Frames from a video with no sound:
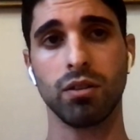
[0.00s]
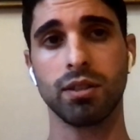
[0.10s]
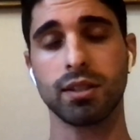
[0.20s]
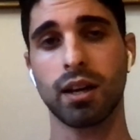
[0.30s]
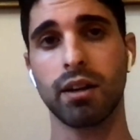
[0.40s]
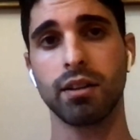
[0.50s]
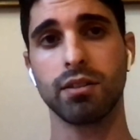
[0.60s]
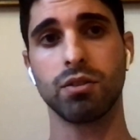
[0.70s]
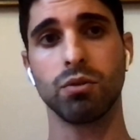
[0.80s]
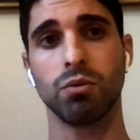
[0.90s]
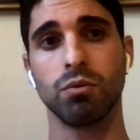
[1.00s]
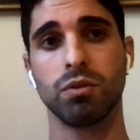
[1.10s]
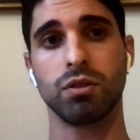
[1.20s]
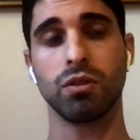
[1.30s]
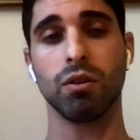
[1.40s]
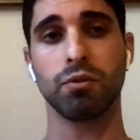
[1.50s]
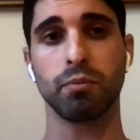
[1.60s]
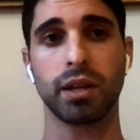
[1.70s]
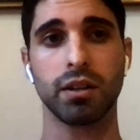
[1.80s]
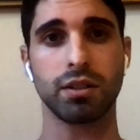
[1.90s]
deciding to to go from
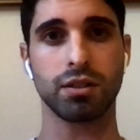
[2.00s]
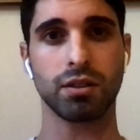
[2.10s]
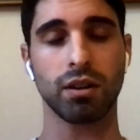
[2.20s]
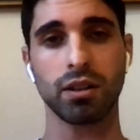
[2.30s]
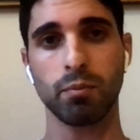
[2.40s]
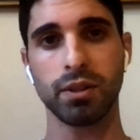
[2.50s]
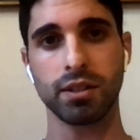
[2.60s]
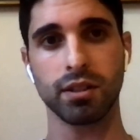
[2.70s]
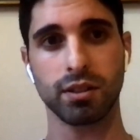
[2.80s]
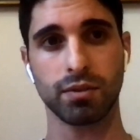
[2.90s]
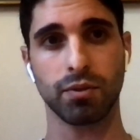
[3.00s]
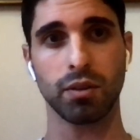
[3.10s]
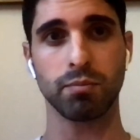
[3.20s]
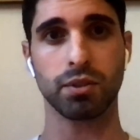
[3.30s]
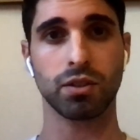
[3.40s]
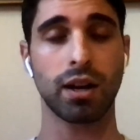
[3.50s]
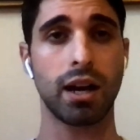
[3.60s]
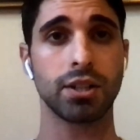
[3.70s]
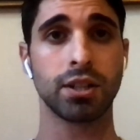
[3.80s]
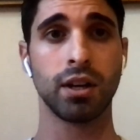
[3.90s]
there to starting a business from
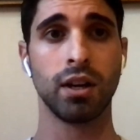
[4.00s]
scratch,